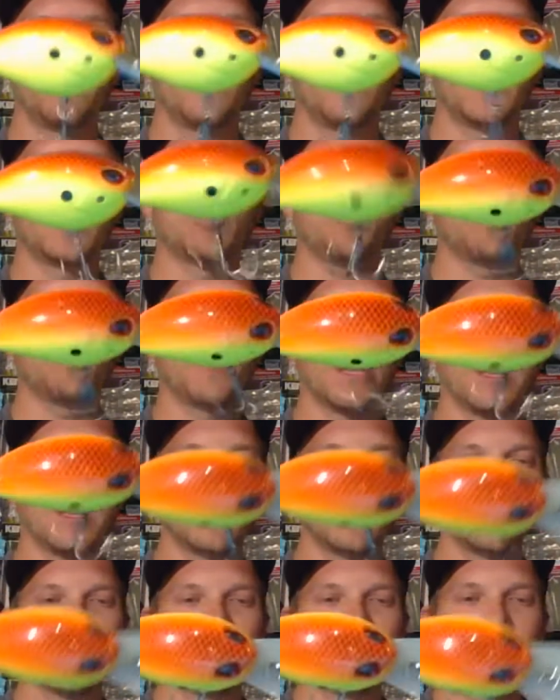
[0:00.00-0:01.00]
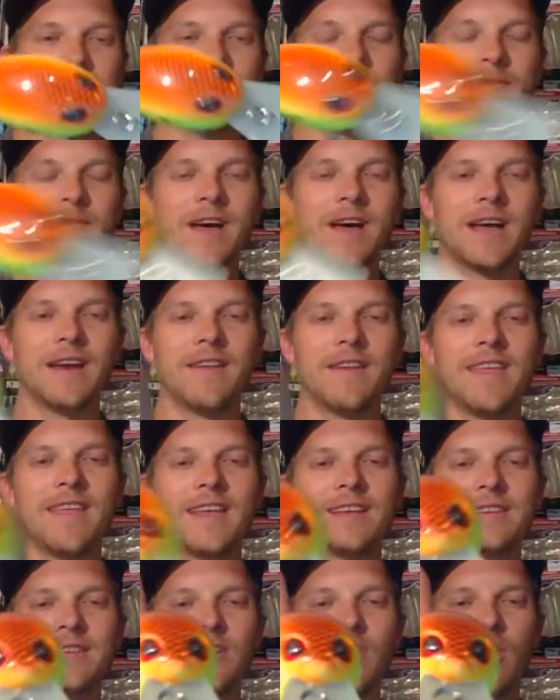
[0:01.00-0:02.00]
fish, but did find
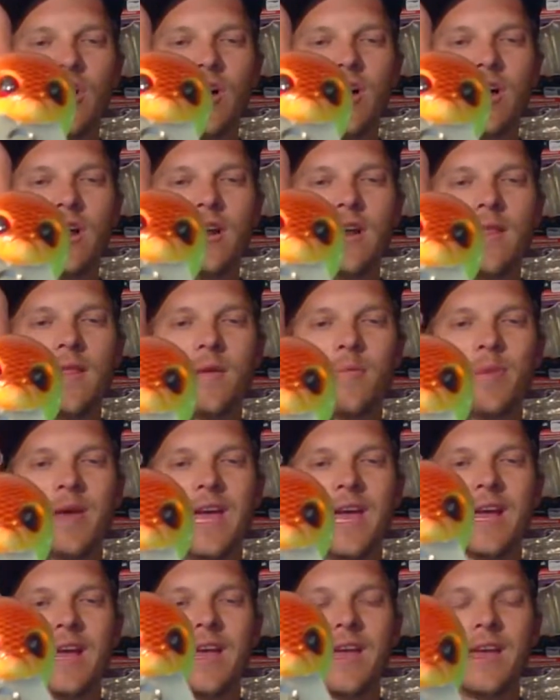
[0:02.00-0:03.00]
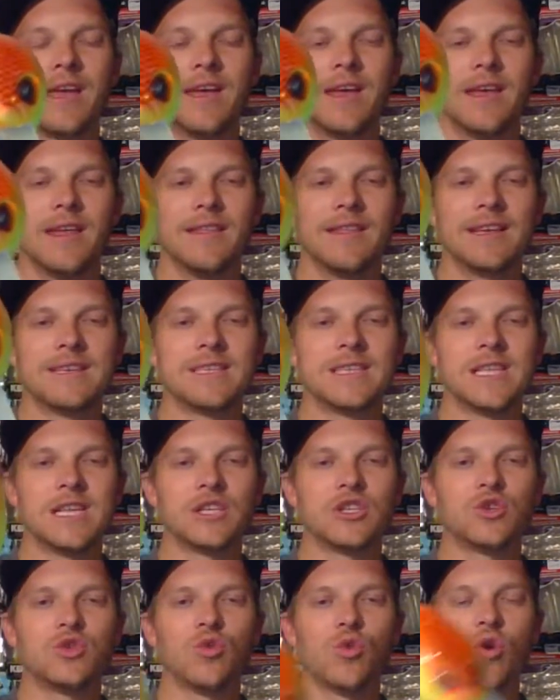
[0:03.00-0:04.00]
this on the bank. This is the
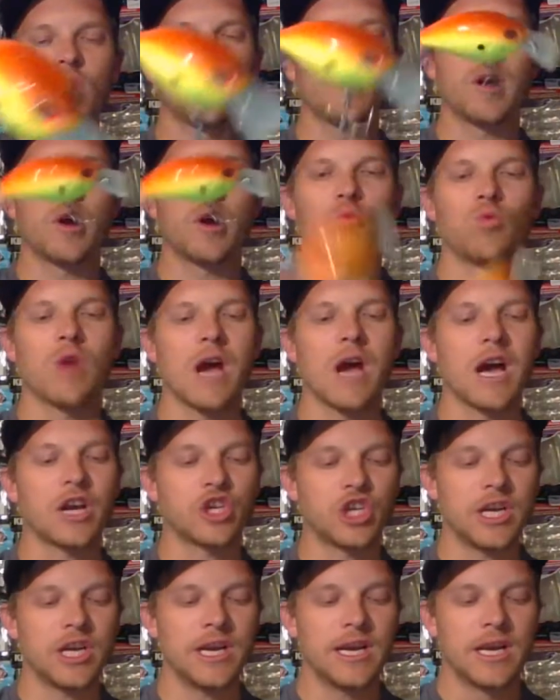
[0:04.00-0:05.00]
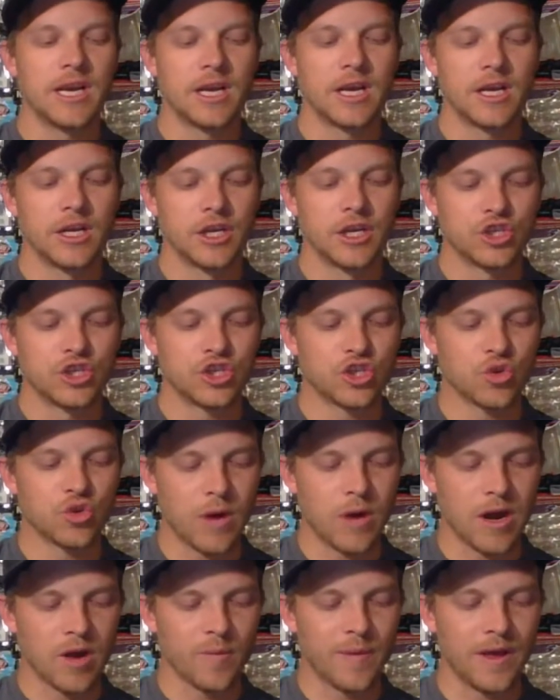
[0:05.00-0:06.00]
Storm Arashi
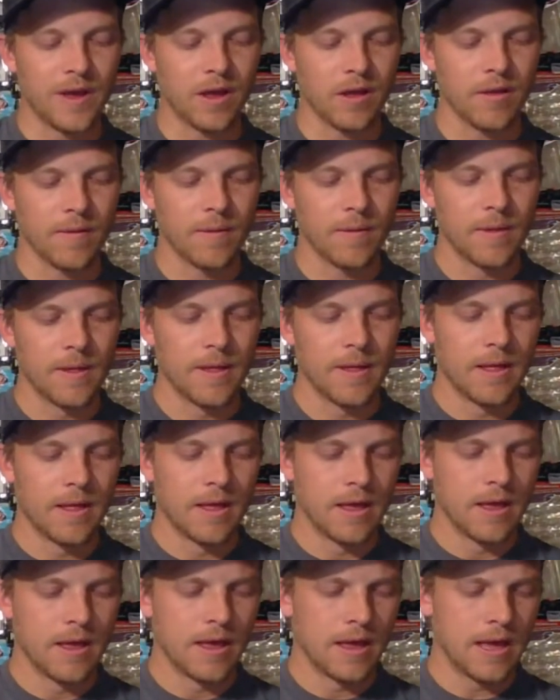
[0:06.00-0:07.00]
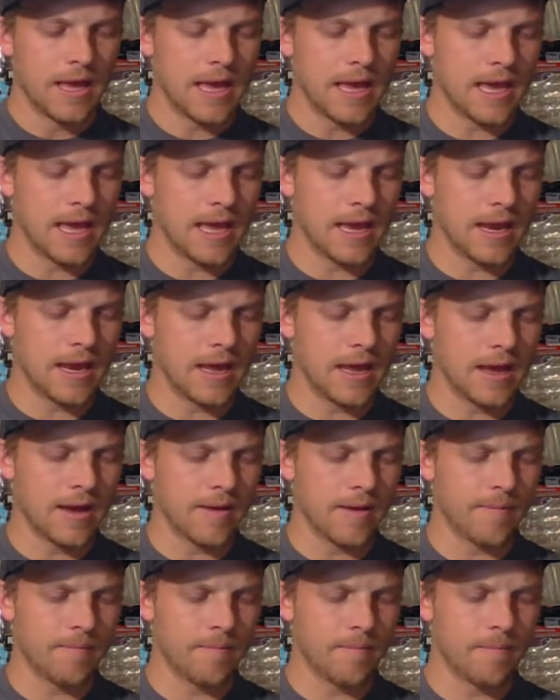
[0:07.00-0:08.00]
square bill. And
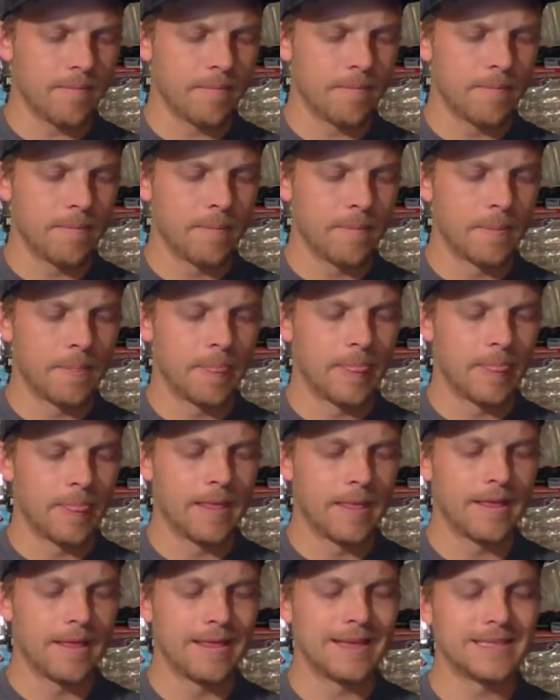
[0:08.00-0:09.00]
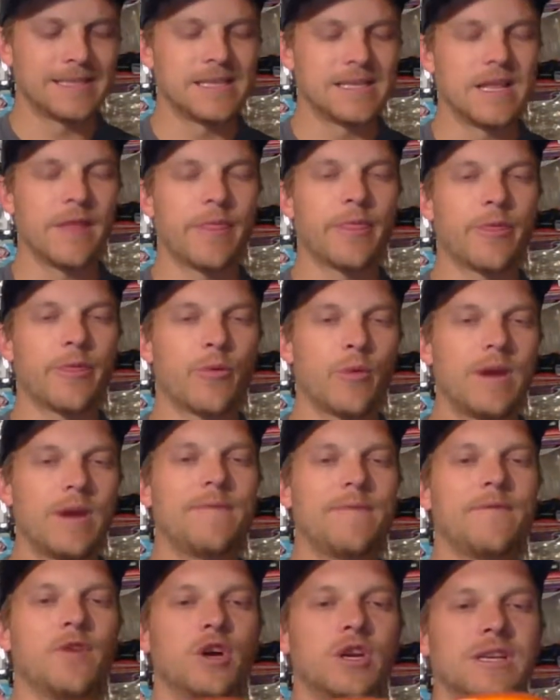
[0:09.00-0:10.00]
um, this is the three
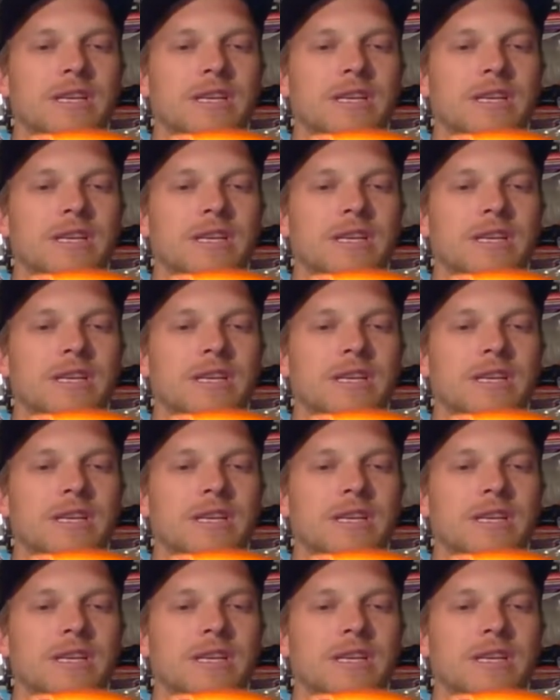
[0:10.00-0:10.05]
foot